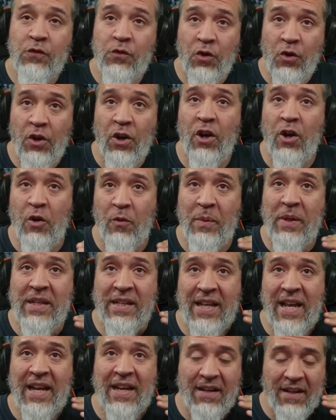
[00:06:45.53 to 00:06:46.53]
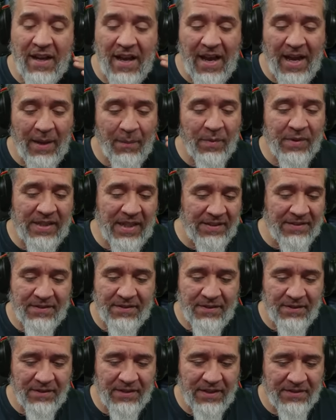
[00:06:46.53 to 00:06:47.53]
To her, it'll be neck-high, but
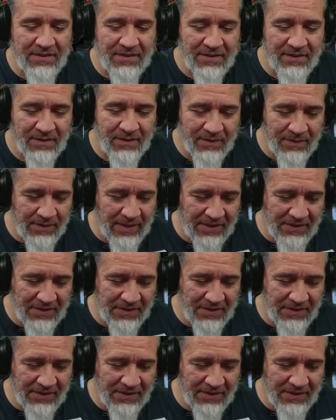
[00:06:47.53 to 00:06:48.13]
that's just